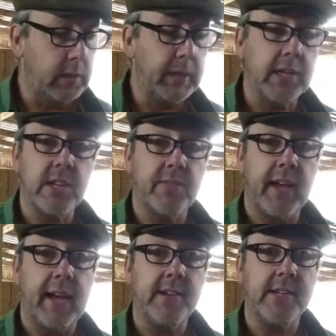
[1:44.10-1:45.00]
And because of
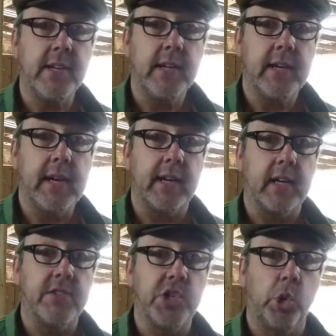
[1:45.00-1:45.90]
that, it
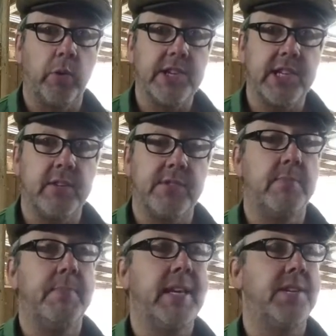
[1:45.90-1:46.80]
kind of tore itself
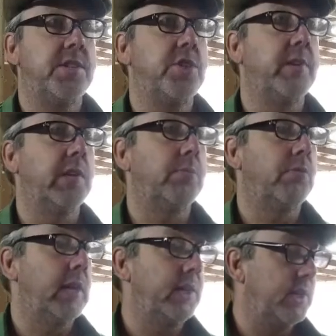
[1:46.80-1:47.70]
to bits during
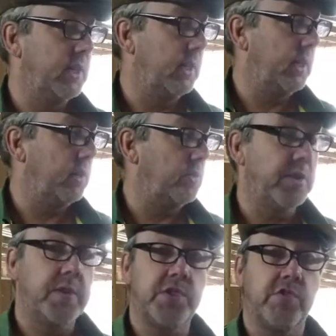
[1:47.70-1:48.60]
operation and then
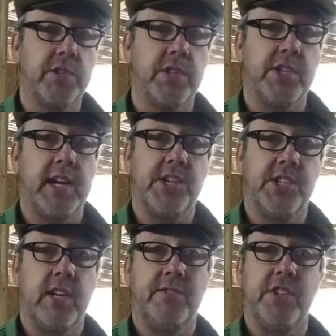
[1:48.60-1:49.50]
also destroyed the jack
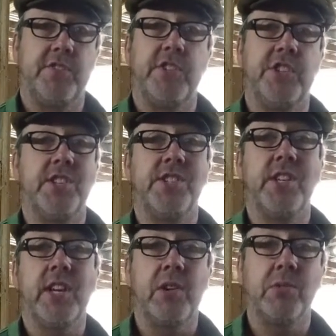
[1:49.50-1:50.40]
shaft just for shits
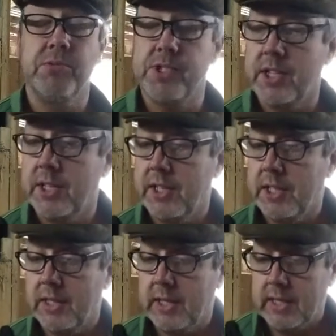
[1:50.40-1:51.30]
and giggles.
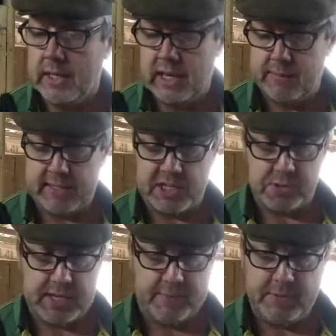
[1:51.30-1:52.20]
Uh, and that's
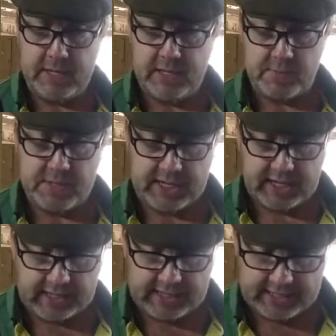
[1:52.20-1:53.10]
what's happened in this particular